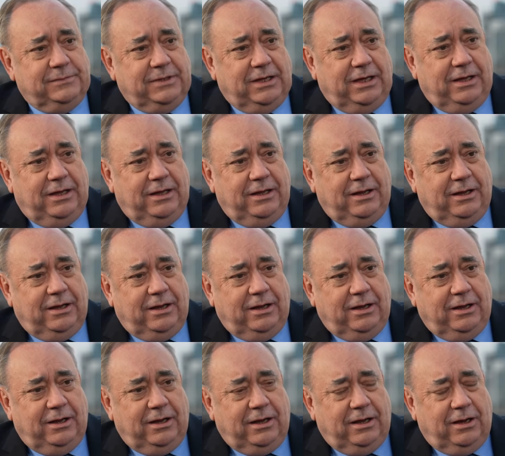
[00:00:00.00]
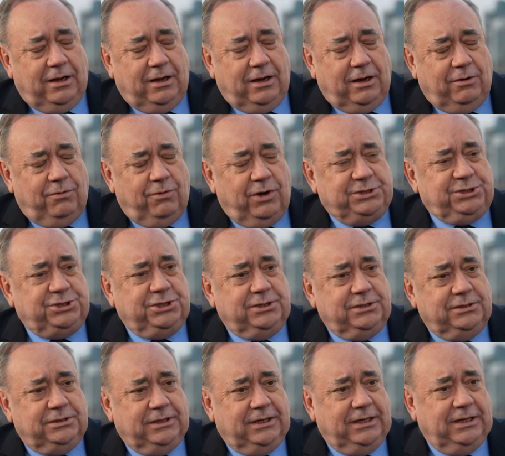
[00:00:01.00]
a, a, a
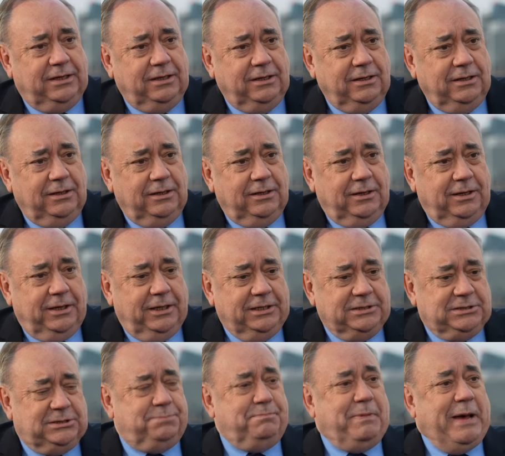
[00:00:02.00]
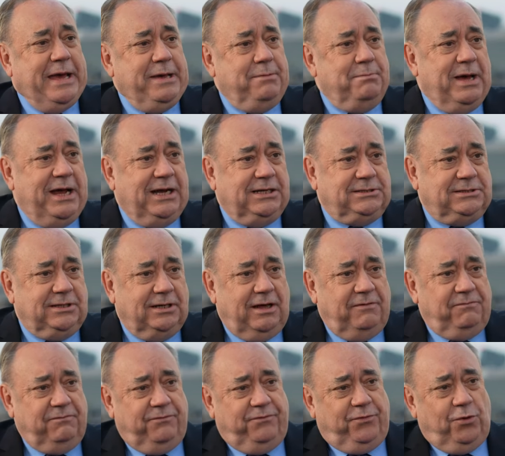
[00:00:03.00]
Russian uh, spy master
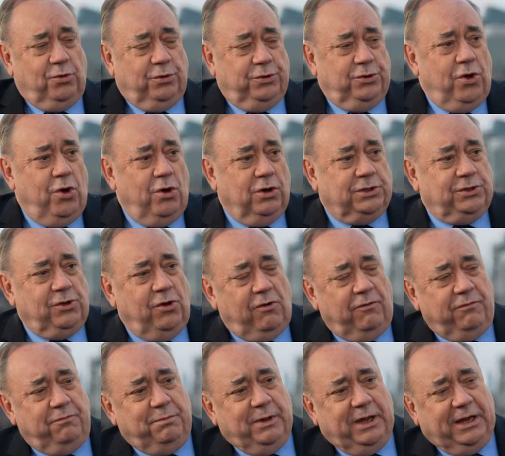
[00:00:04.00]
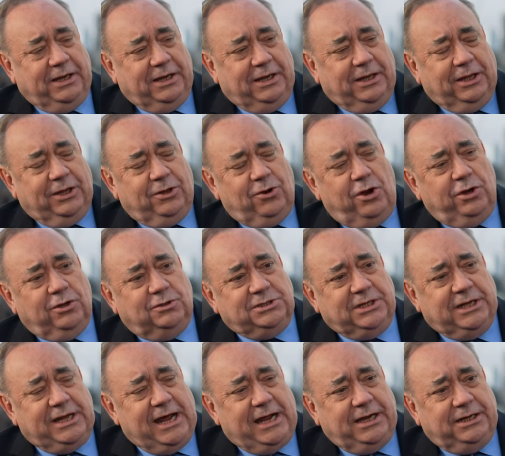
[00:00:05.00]
having yeah. folk knocked off. But in the yeah. Chronicles
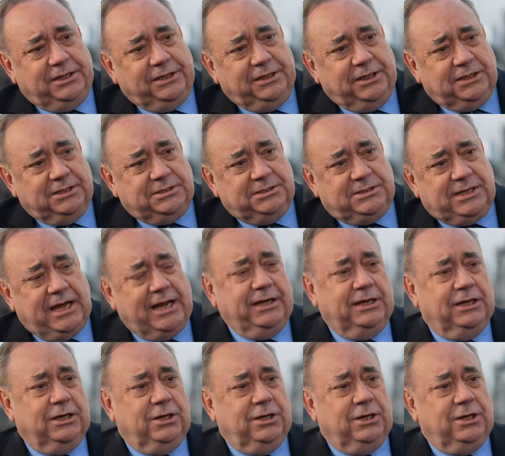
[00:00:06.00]
of Narnia, you're Santa